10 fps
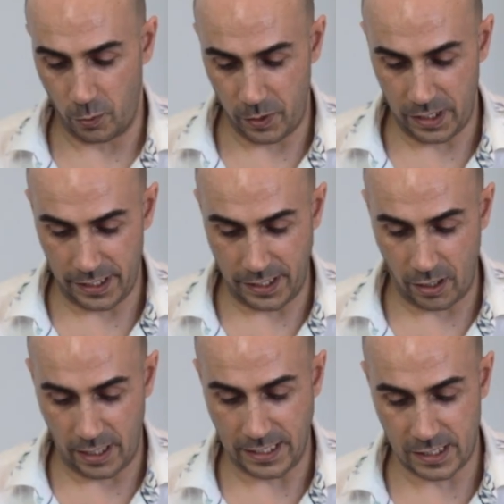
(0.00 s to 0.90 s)
a really
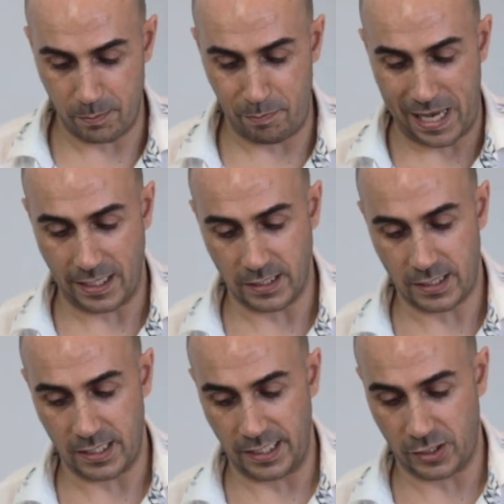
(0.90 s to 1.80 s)
nice
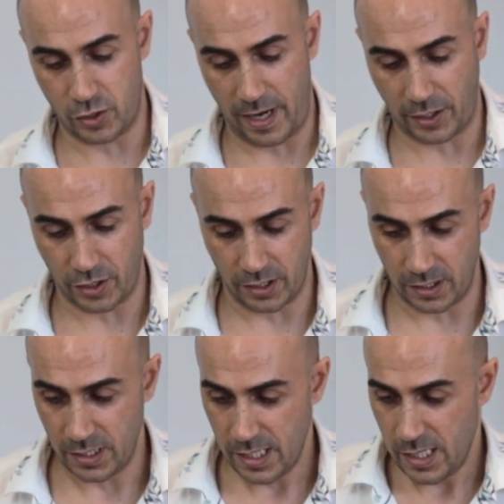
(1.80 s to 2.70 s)
balanced extraction